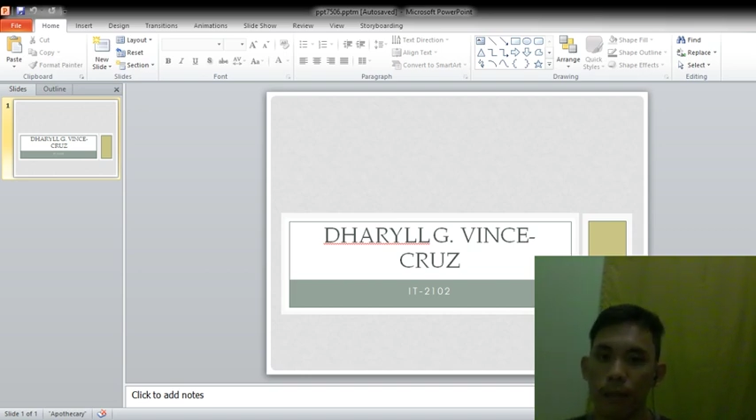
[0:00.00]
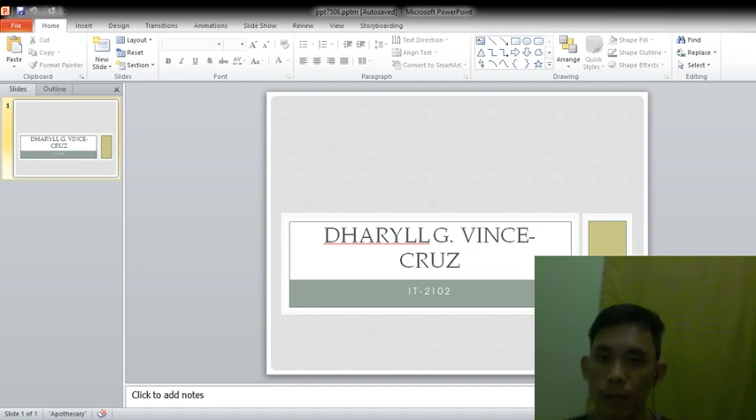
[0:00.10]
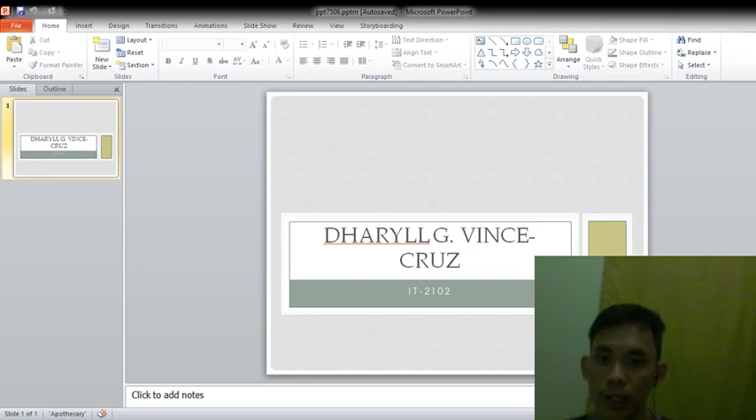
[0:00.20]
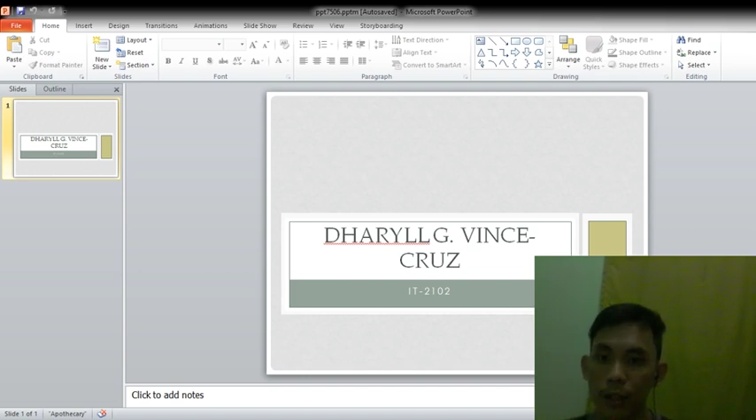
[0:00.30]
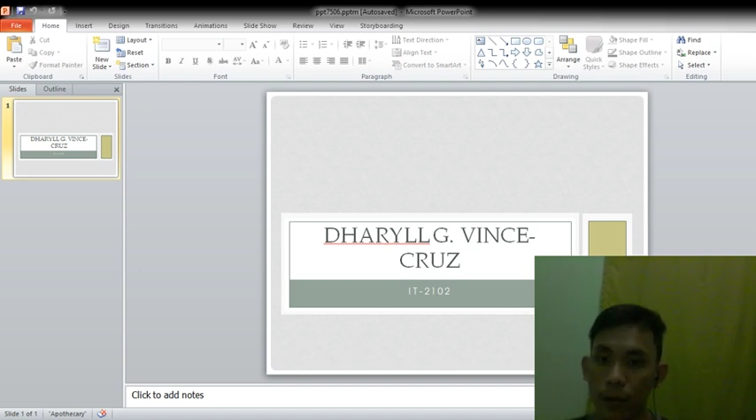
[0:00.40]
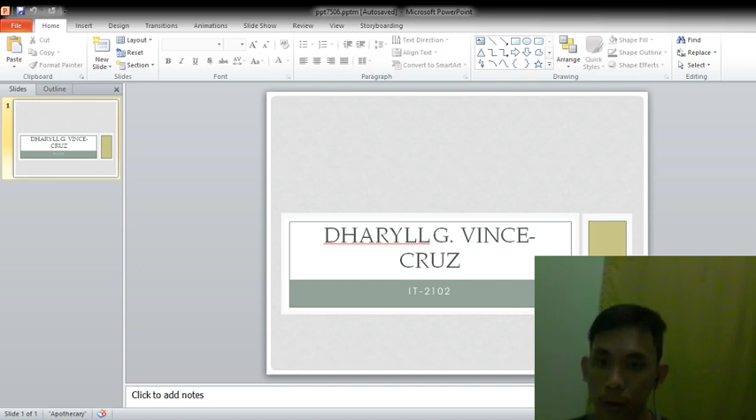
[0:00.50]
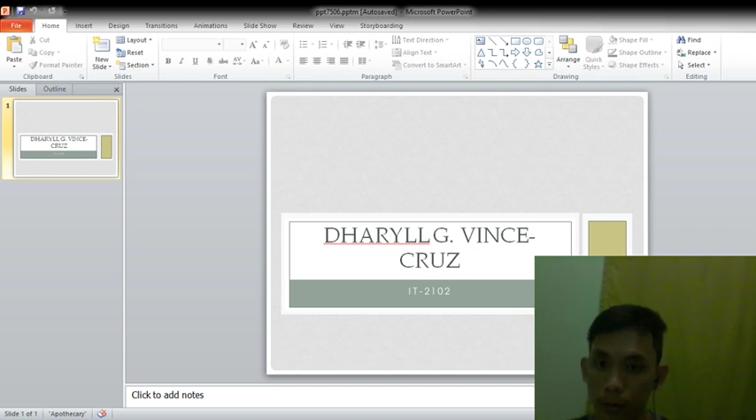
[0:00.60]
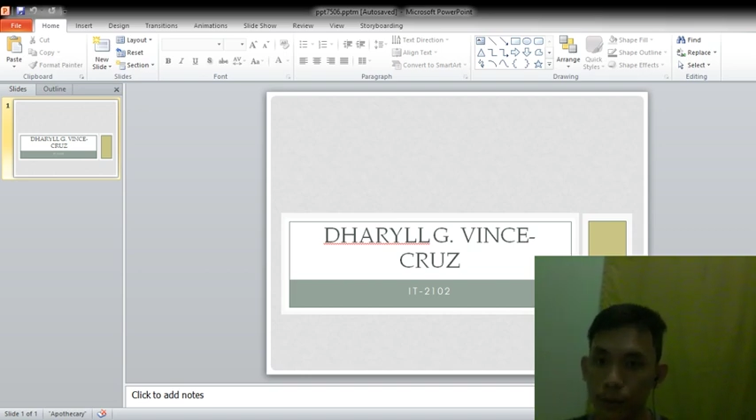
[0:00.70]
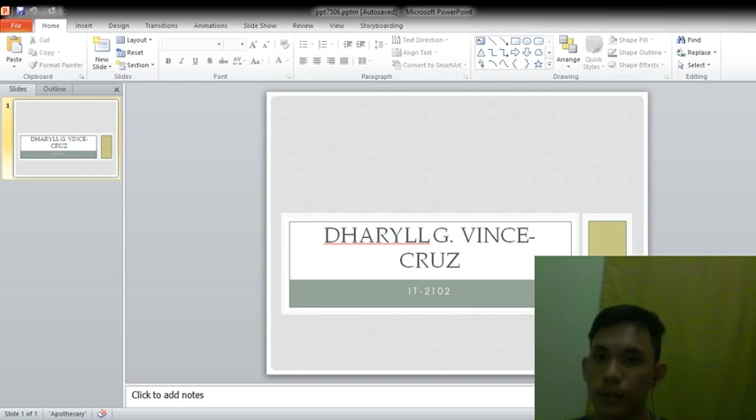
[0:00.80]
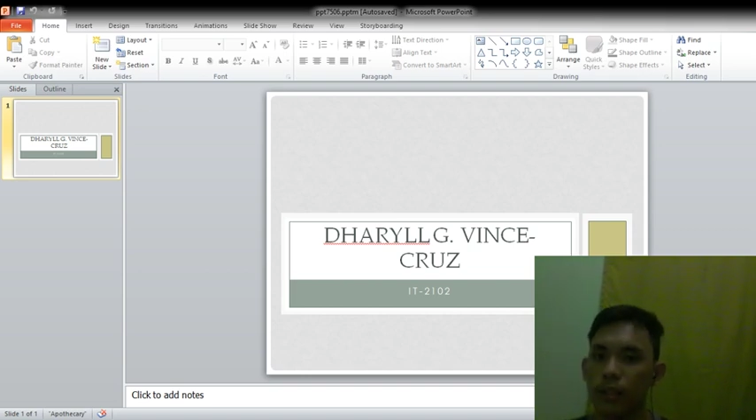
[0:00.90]
build your
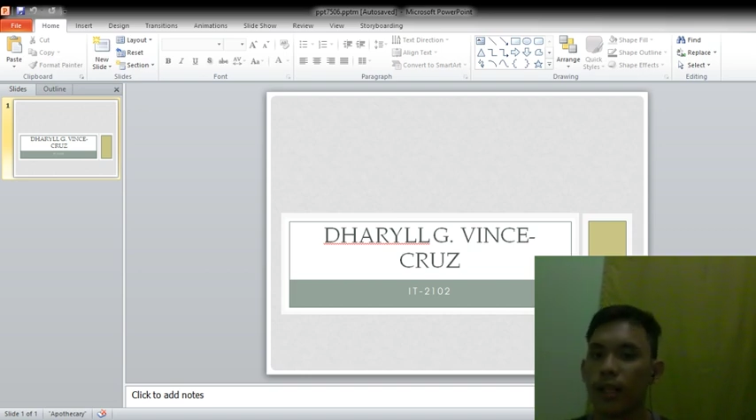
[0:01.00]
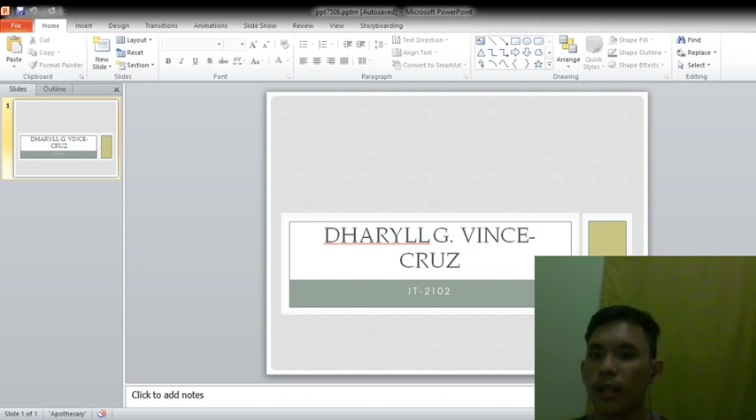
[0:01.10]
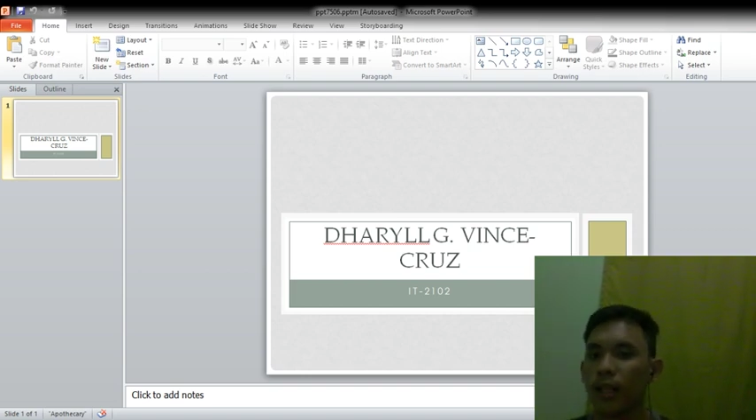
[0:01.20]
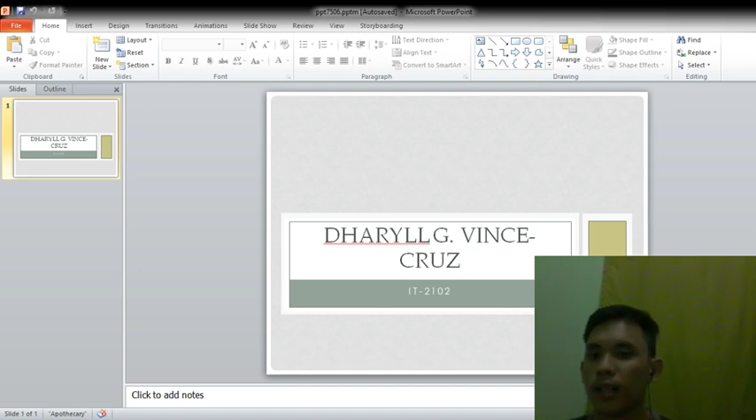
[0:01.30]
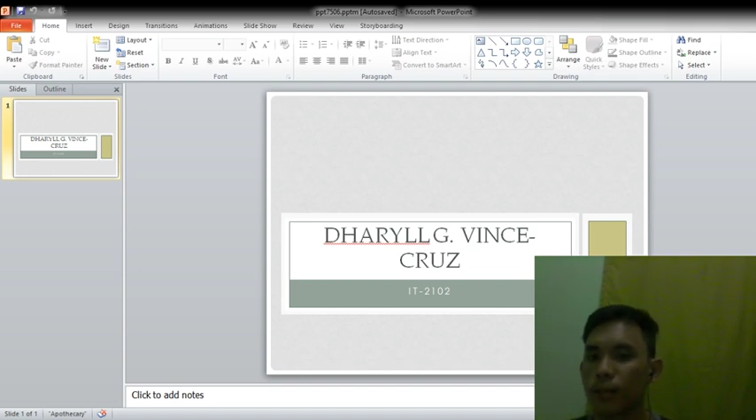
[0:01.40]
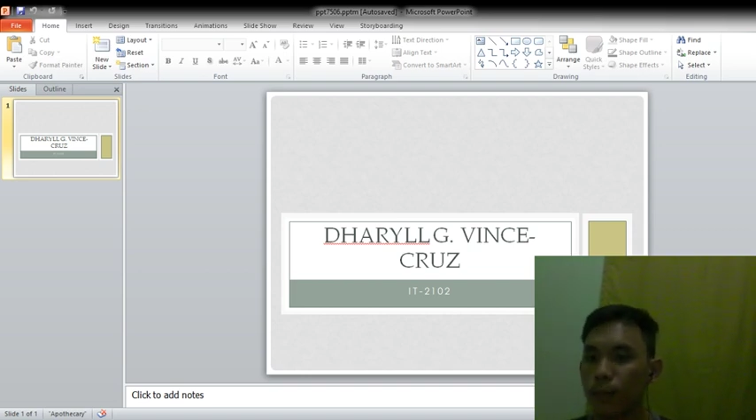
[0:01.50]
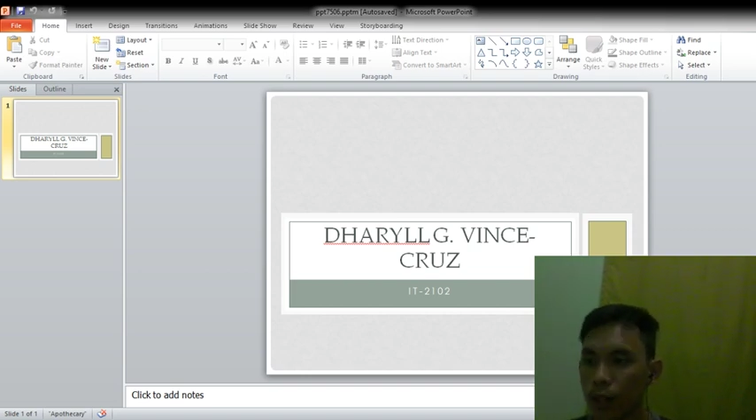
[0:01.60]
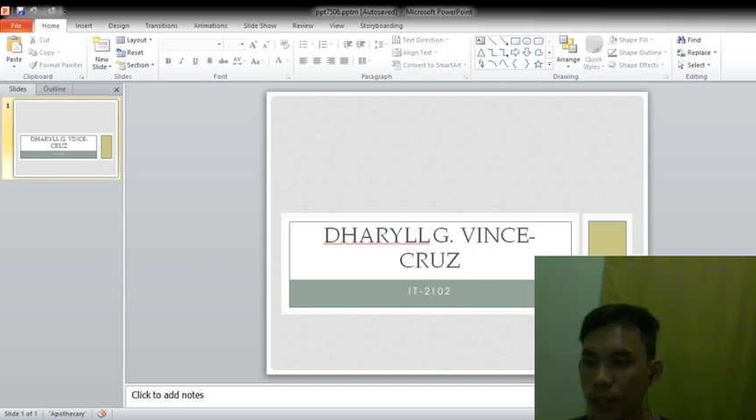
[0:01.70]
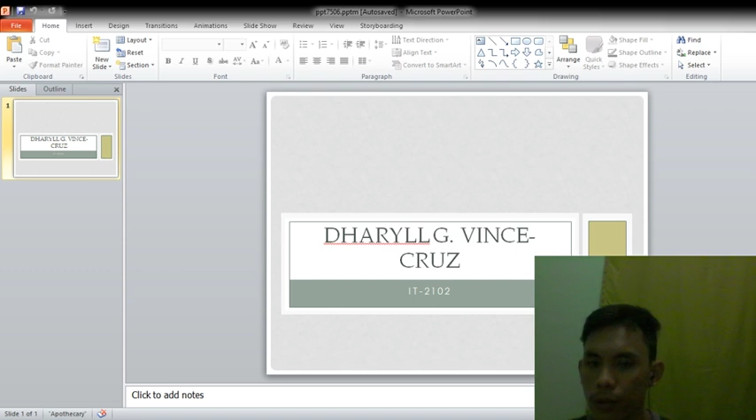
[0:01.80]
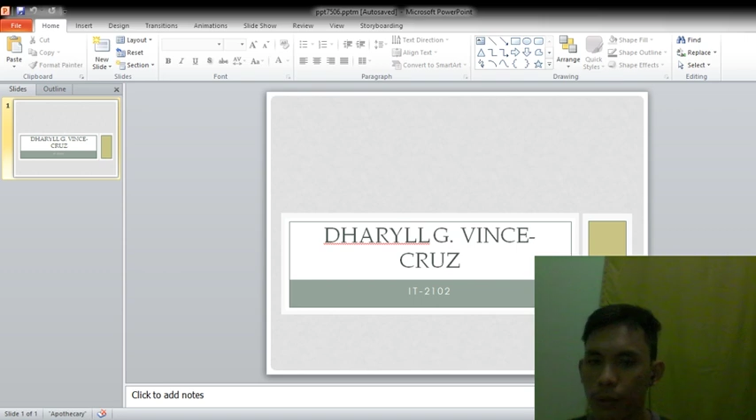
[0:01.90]
own small
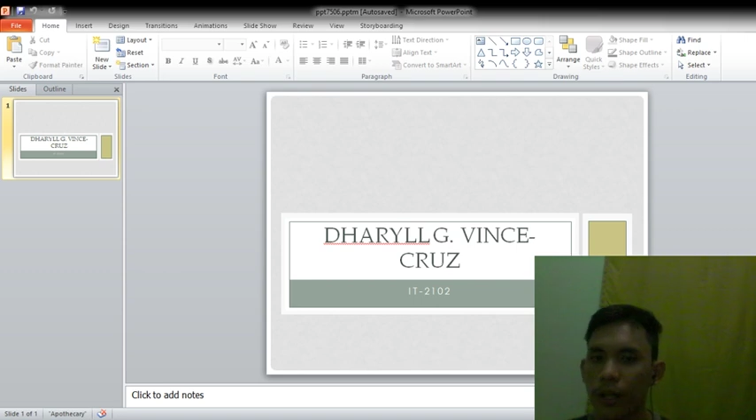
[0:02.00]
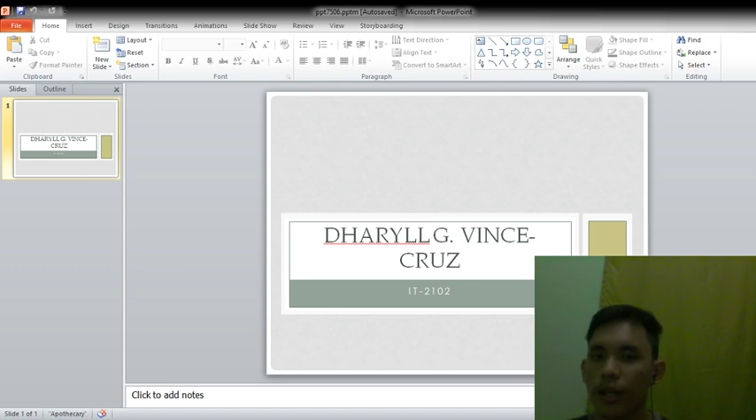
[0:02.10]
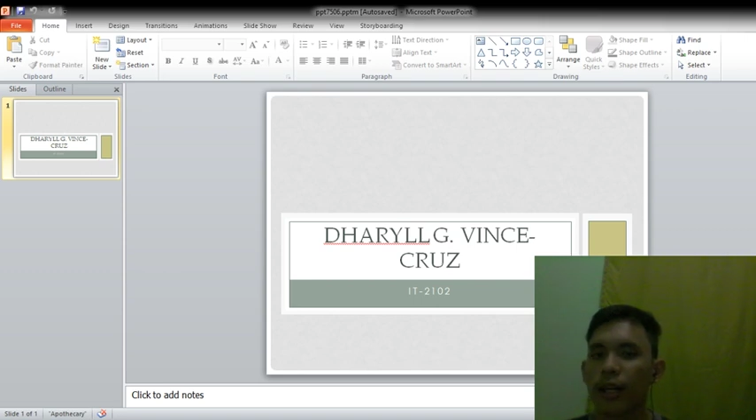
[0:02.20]
network